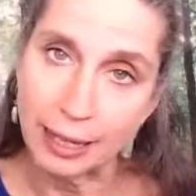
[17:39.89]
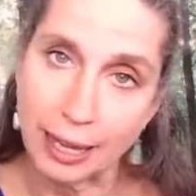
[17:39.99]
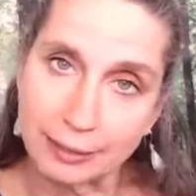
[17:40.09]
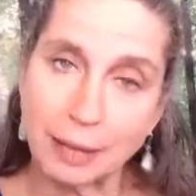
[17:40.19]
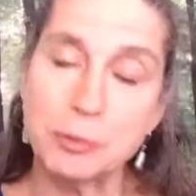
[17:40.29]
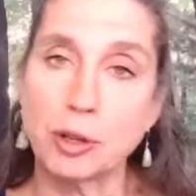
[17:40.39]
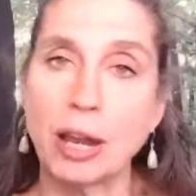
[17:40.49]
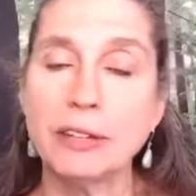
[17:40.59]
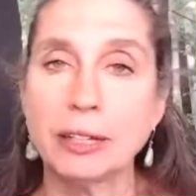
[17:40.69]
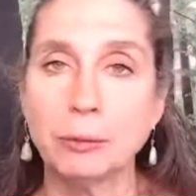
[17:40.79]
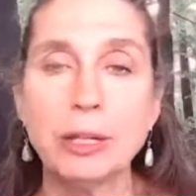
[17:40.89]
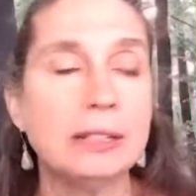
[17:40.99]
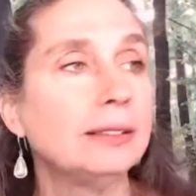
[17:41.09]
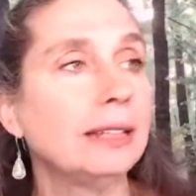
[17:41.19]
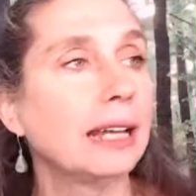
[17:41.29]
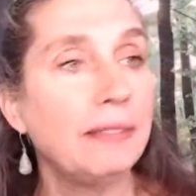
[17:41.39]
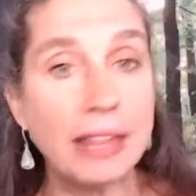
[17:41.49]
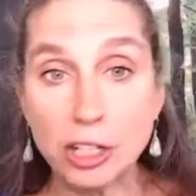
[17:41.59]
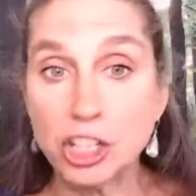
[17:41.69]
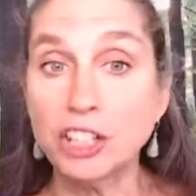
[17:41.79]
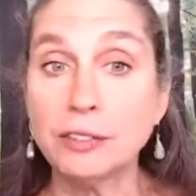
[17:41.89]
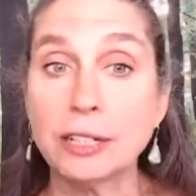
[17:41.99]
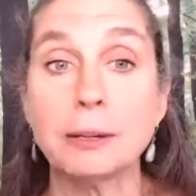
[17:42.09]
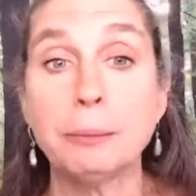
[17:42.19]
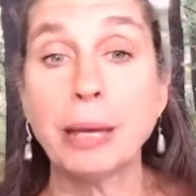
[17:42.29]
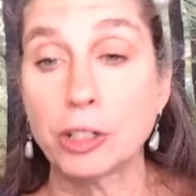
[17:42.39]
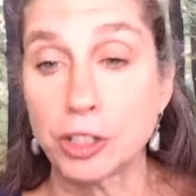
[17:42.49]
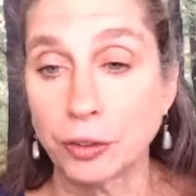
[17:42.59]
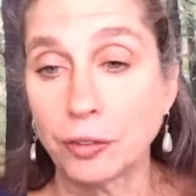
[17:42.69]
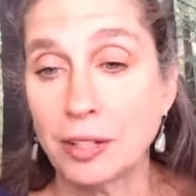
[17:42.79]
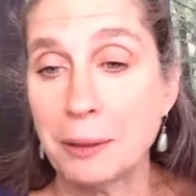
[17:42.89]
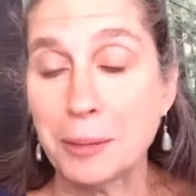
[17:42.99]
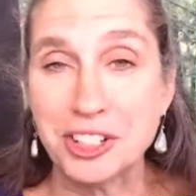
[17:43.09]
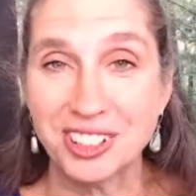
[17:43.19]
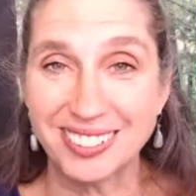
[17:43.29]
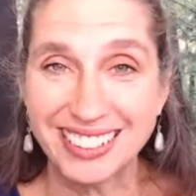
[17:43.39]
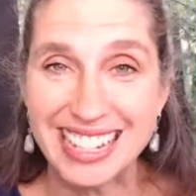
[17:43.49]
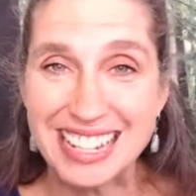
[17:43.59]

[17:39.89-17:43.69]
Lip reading: as I'm driving and witnessing, and then it shifted to pictures, to images.